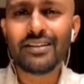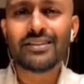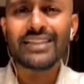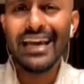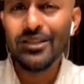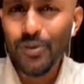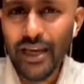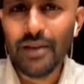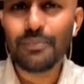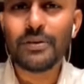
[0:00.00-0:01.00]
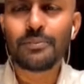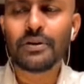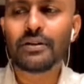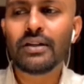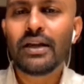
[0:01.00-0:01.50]
educate people,
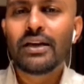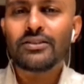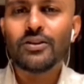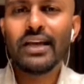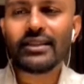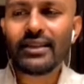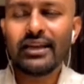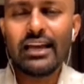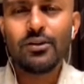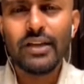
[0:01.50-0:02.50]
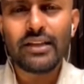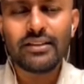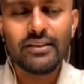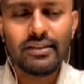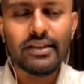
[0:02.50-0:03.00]
so that this educated
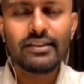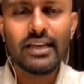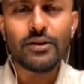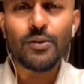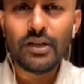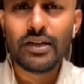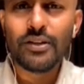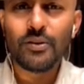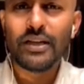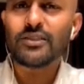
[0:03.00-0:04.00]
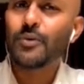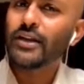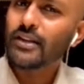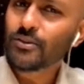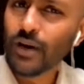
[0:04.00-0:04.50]
thing that you learn, you can spread it
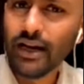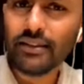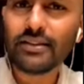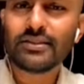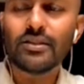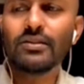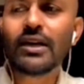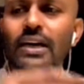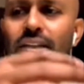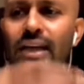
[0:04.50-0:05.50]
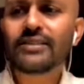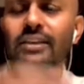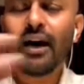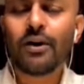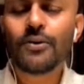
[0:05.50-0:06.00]
to others. So that's how
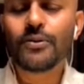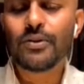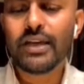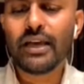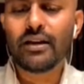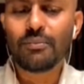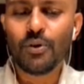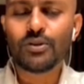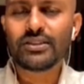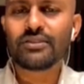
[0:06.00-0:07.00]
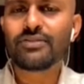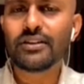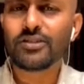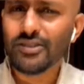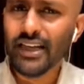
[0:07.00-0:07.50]
you get a more civil
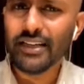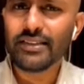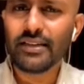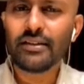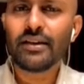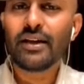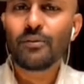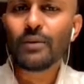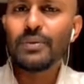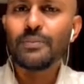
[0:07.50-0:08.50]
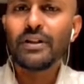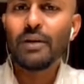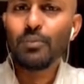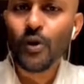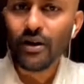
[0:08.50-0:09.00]
society where people are more
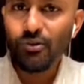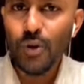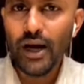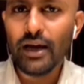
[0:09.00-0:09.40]
aware.